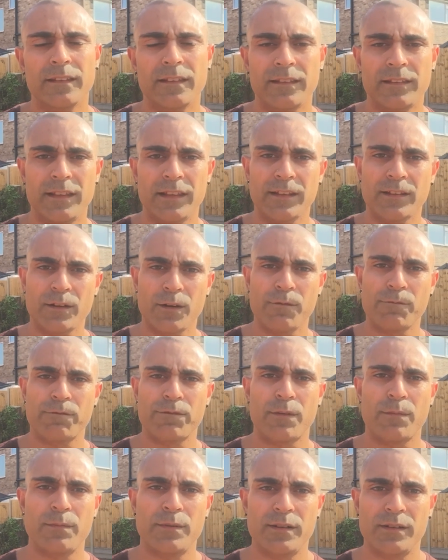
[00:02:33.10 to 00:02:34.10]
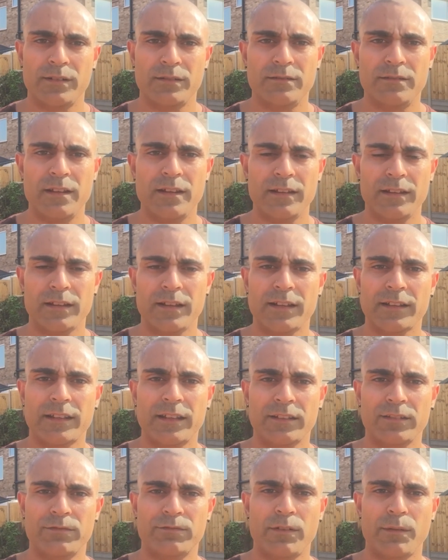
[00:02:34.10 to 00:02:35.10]
they come from I
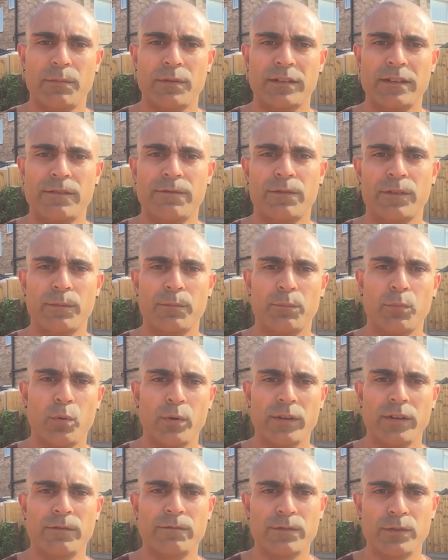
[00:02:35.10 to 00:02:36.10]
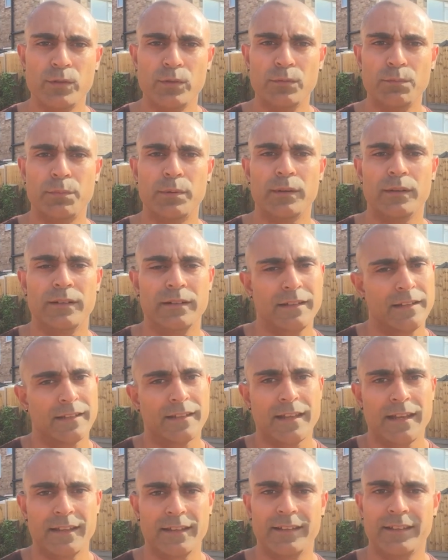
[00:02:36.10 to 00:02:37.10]
guess from a different point of view, but
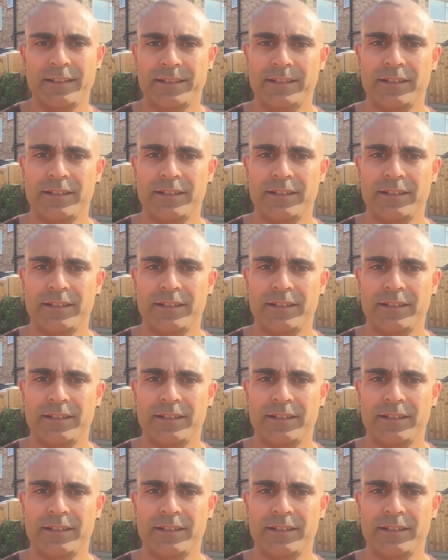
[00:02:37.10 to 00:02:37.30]
again,